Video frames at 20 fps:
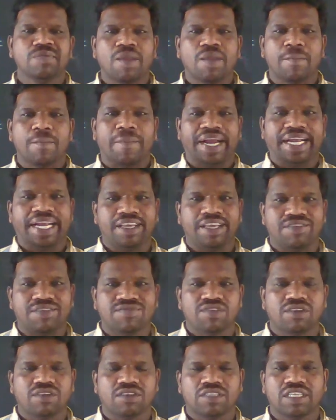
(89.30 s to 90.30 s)
By
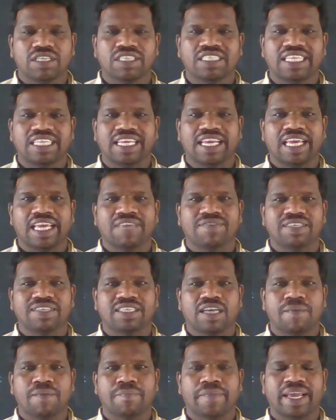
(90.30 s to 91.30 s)
default, C language
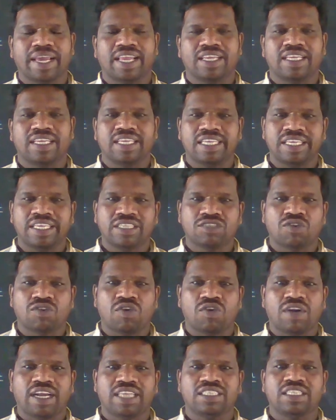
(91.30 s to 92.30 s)
compiler is
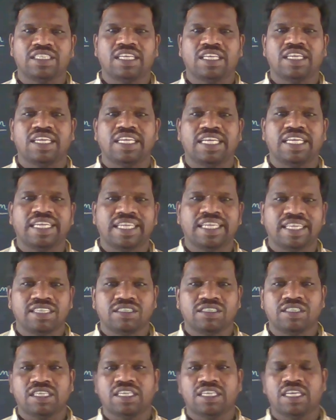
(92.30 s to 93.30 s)
called as a. It is
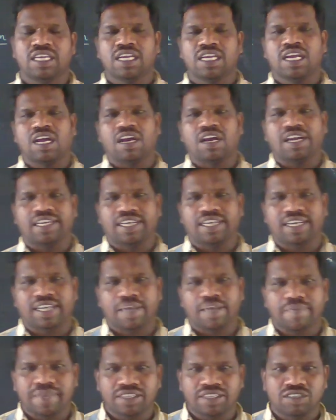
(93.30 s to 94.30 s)
the return
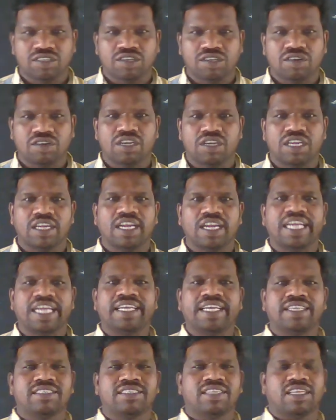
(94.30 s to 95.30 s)
type is
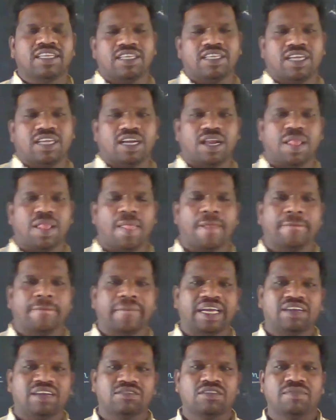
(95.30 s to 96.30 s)
integer here
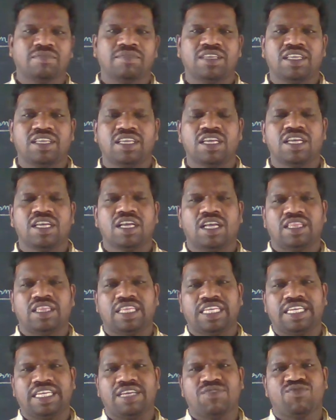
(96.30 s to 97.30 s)
because of the
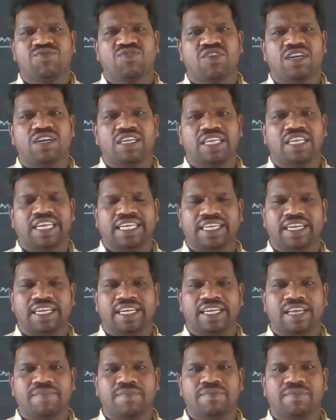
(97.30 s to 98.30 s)
default return
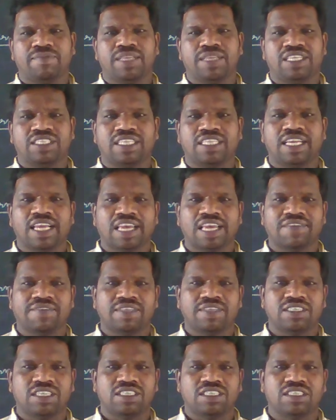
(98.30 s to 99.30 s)
type of the C
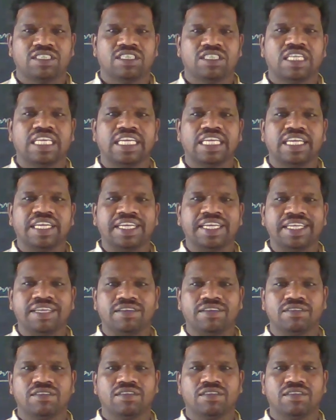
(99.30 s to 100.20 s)
language is int.